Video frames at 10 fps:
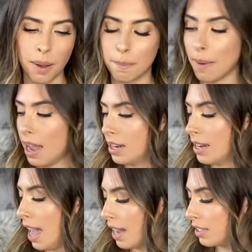My
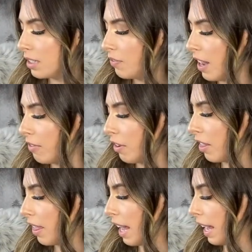next favorite
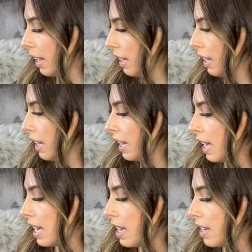thing
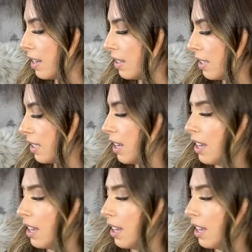is,